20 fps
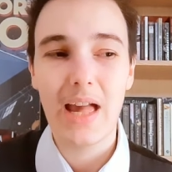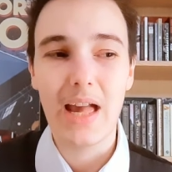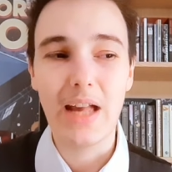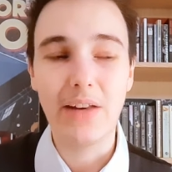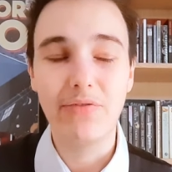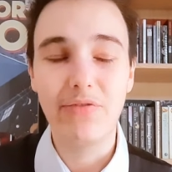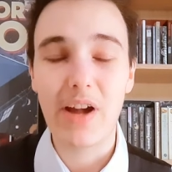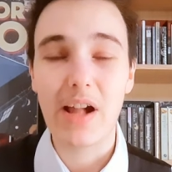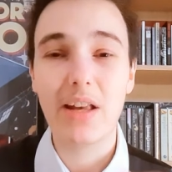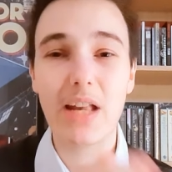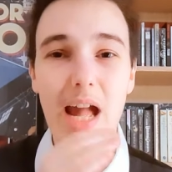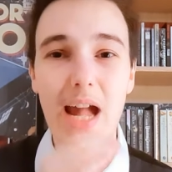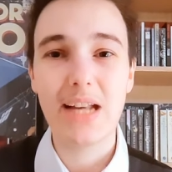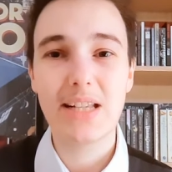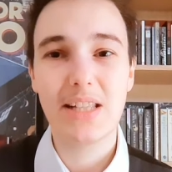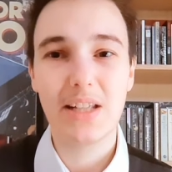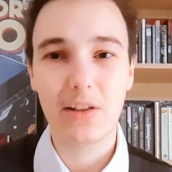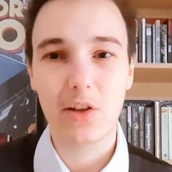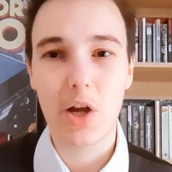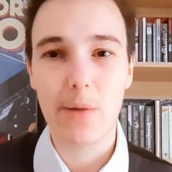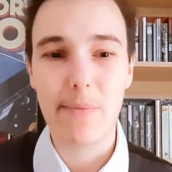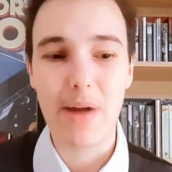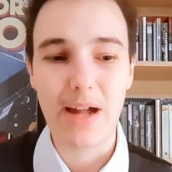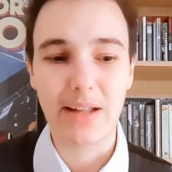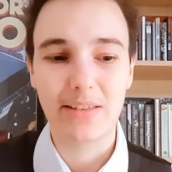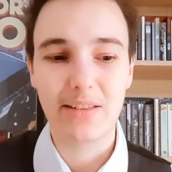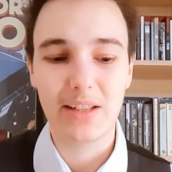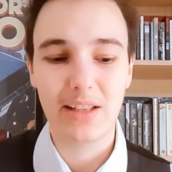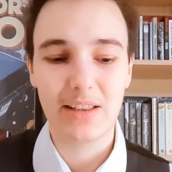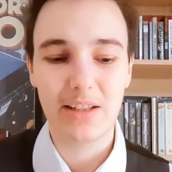it felt
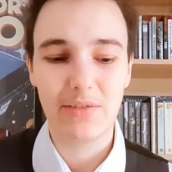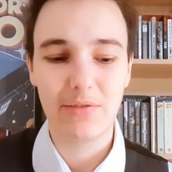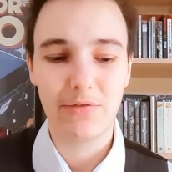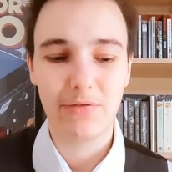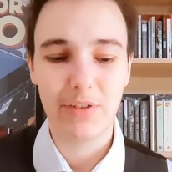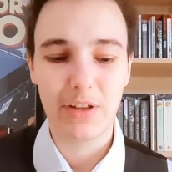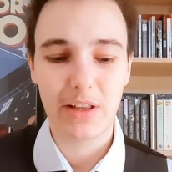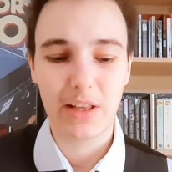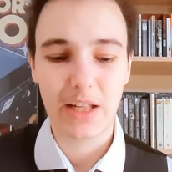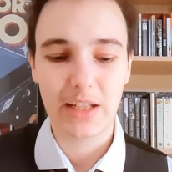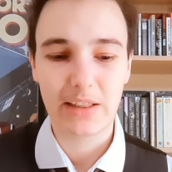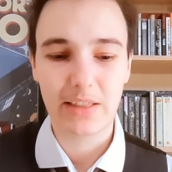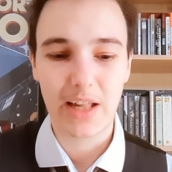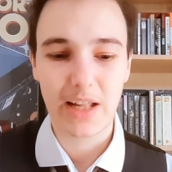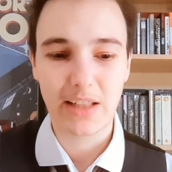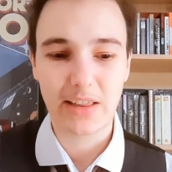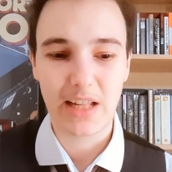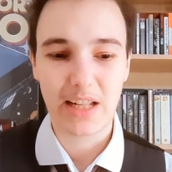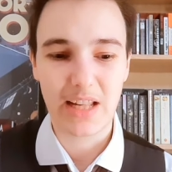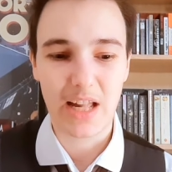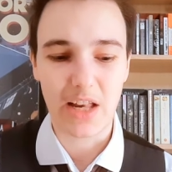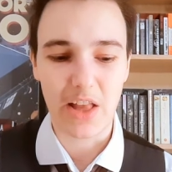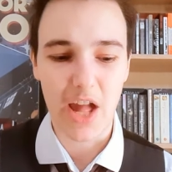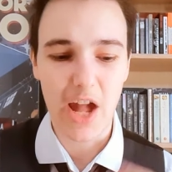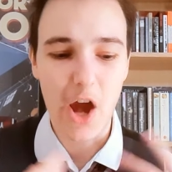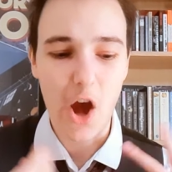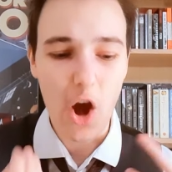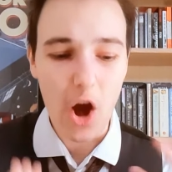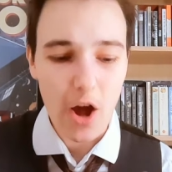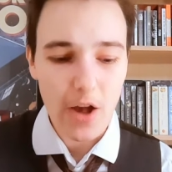anticlimactic. It didn't feel like they they, they
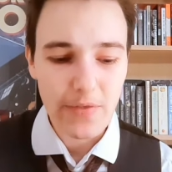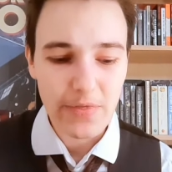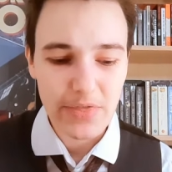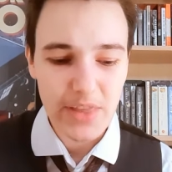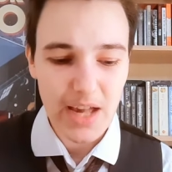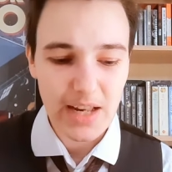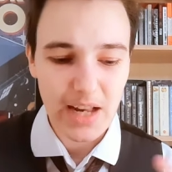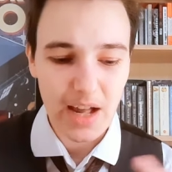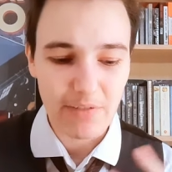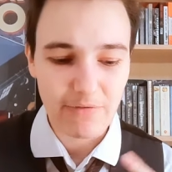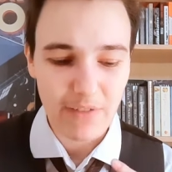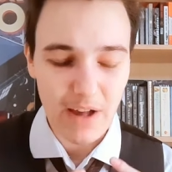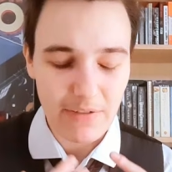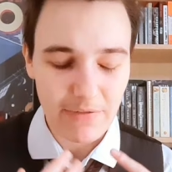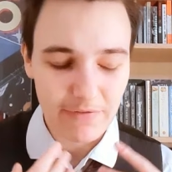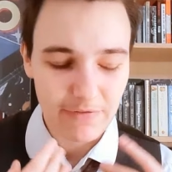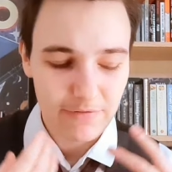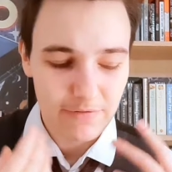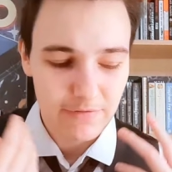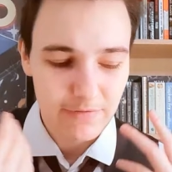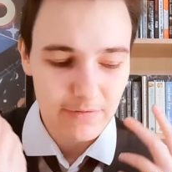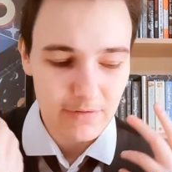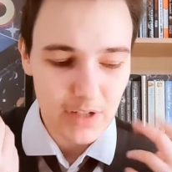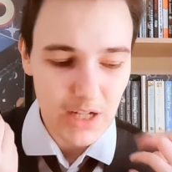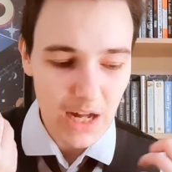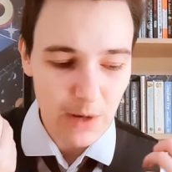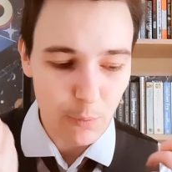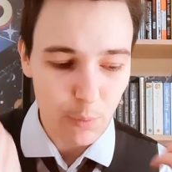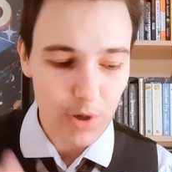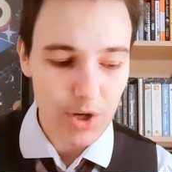earned that. I, I,
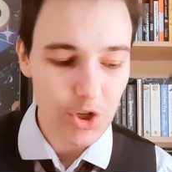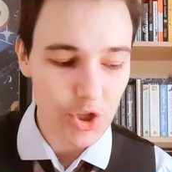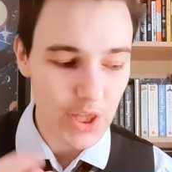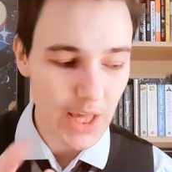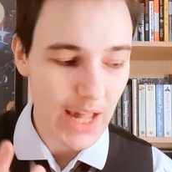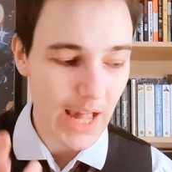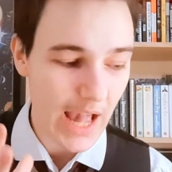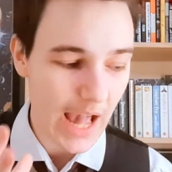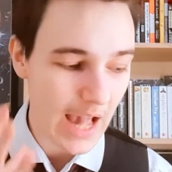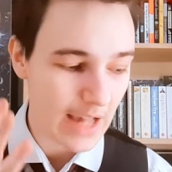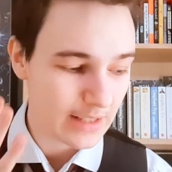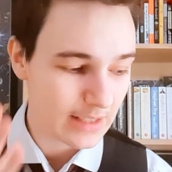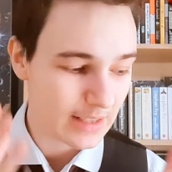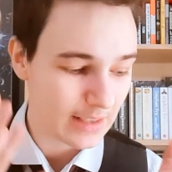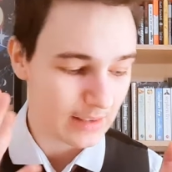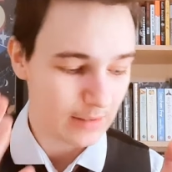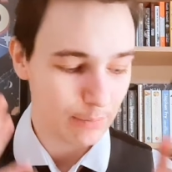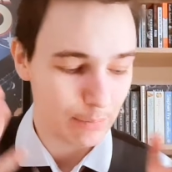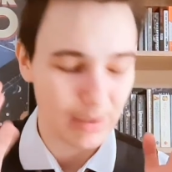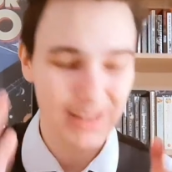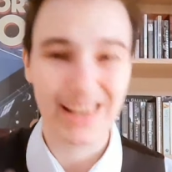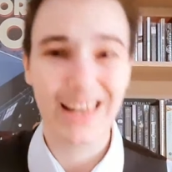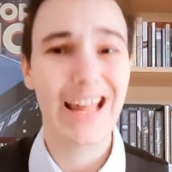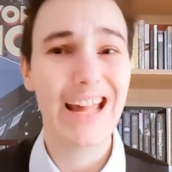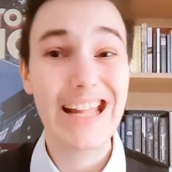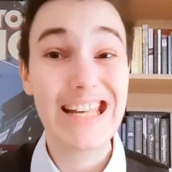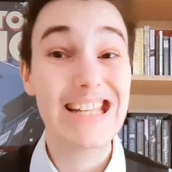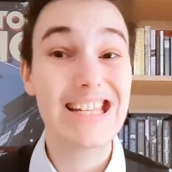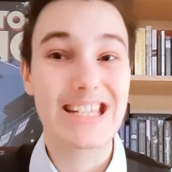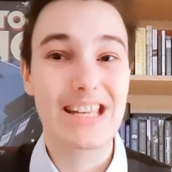I wish they had
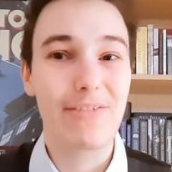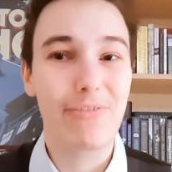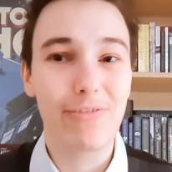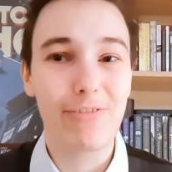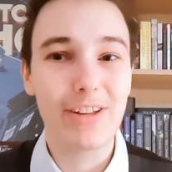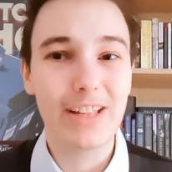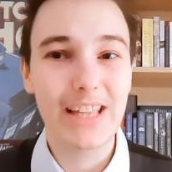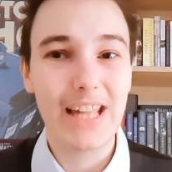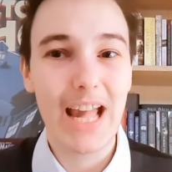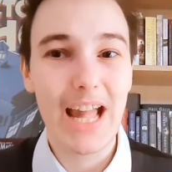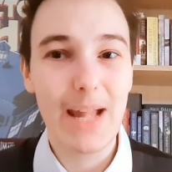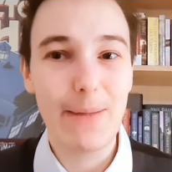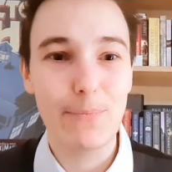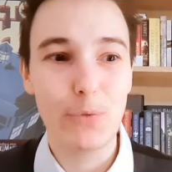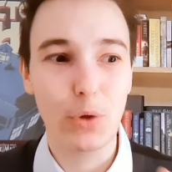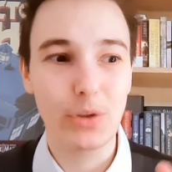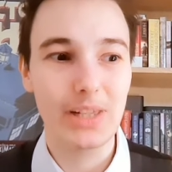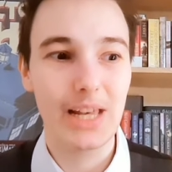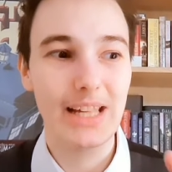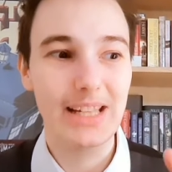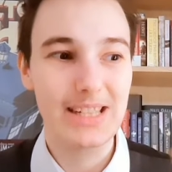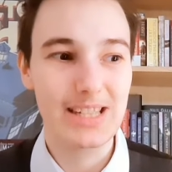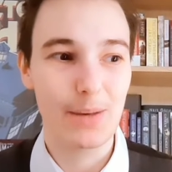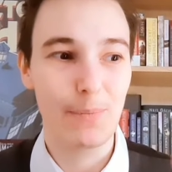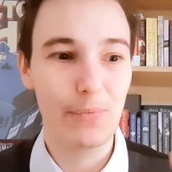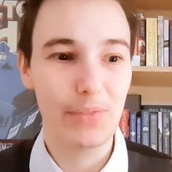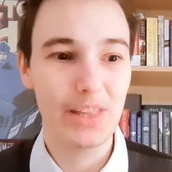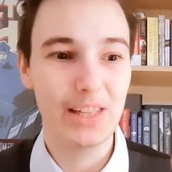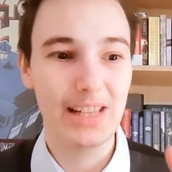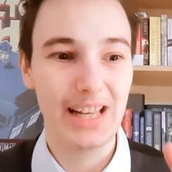played a different game, not like
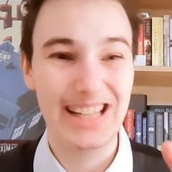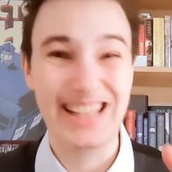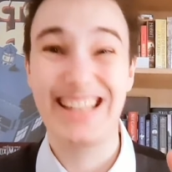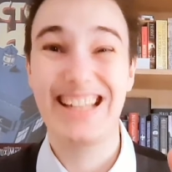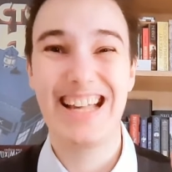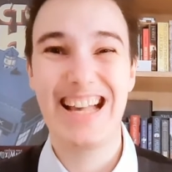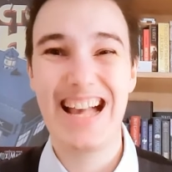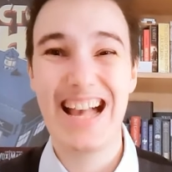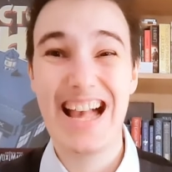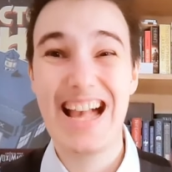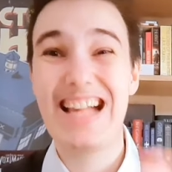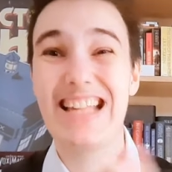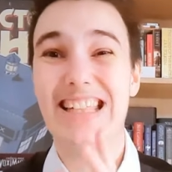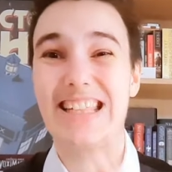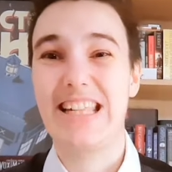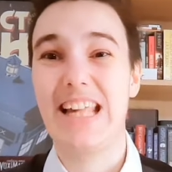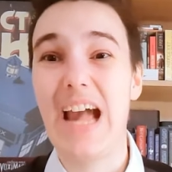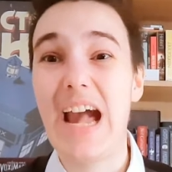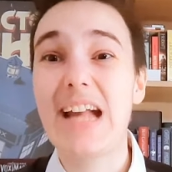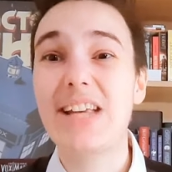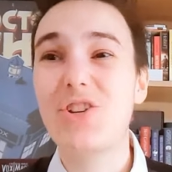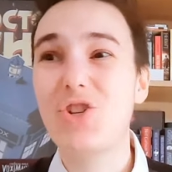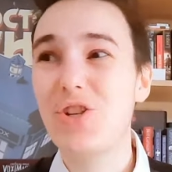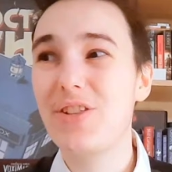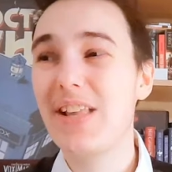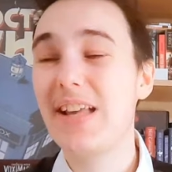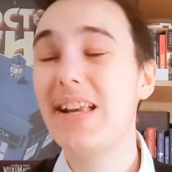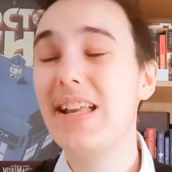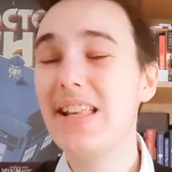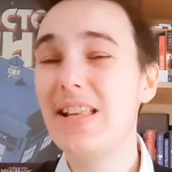something like catch and
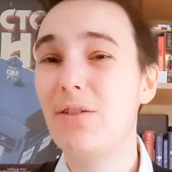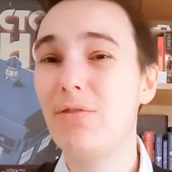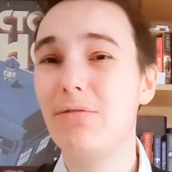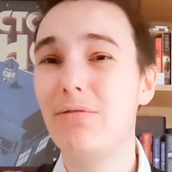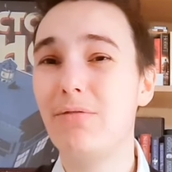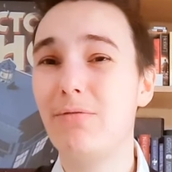then in a